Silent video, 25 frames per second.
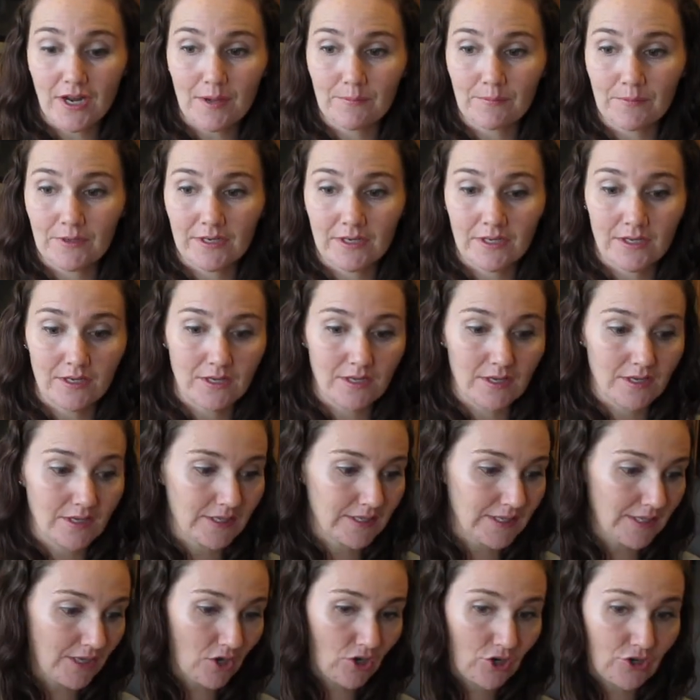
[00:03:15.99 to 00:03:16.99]
I'm
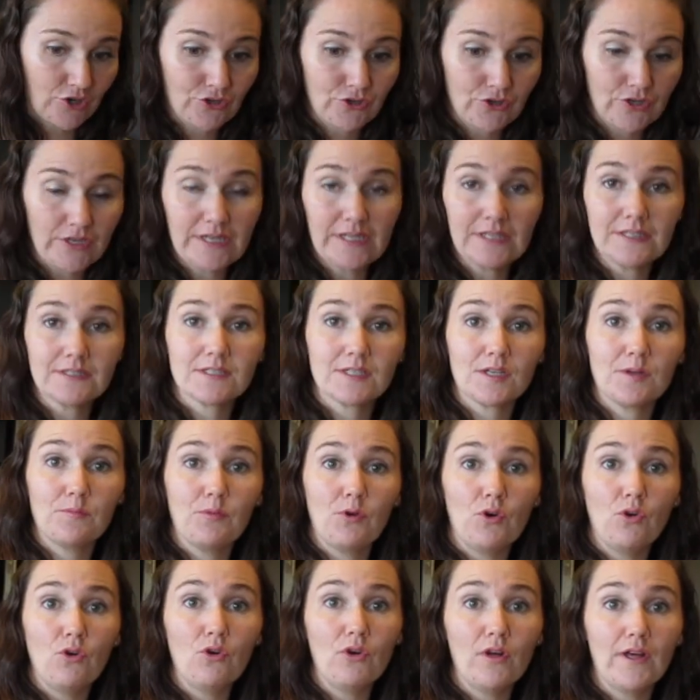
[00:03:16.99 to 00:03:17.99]
gonna get our ingredients in a
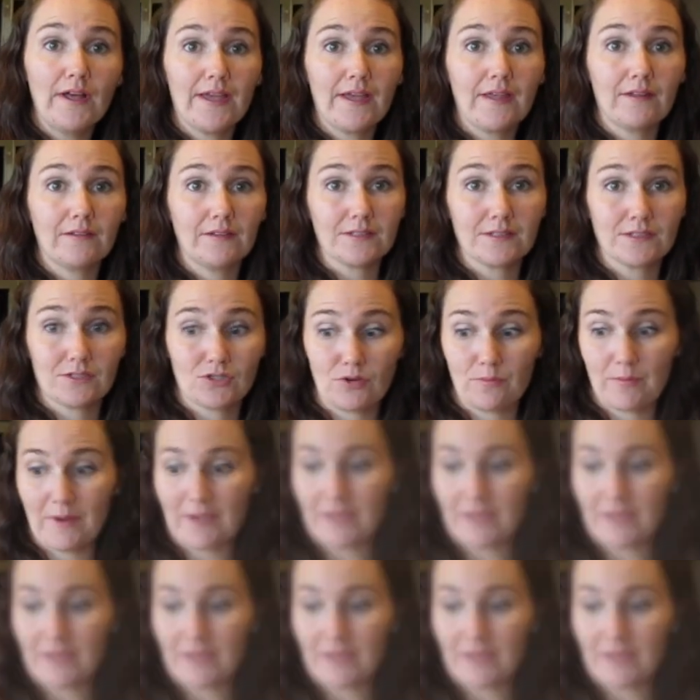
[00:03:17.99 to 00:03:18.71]
bowl and let's start